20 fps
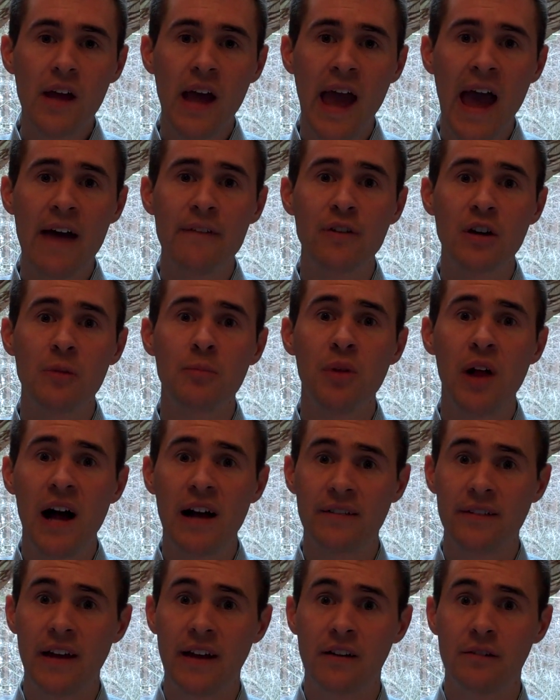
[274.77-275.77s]
having a
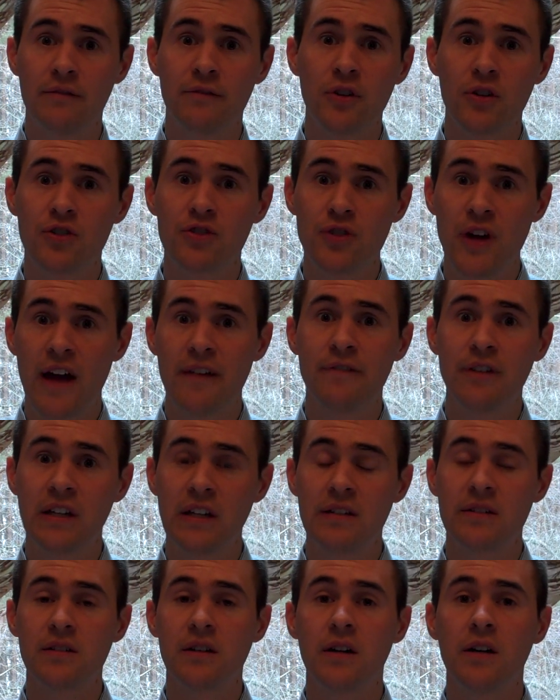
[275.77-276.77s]
blog that converts traffic
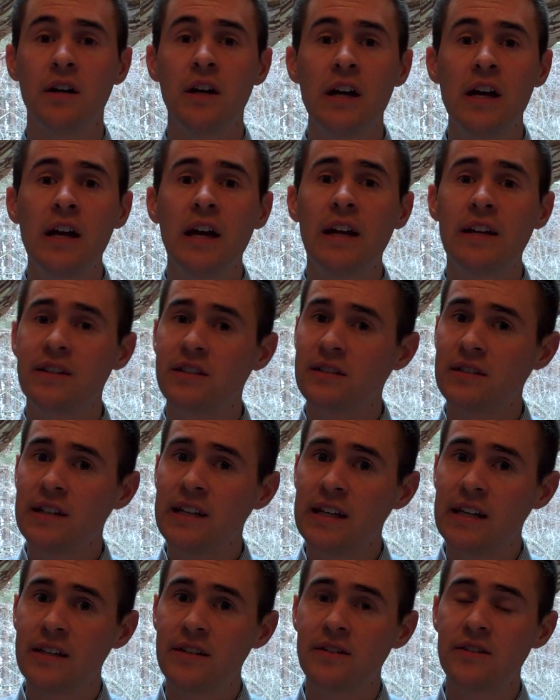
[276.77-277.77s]
into
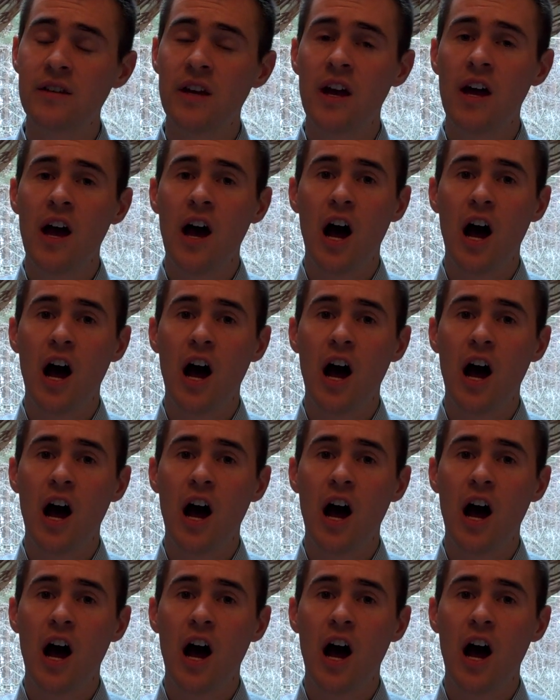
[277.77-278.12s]
leads,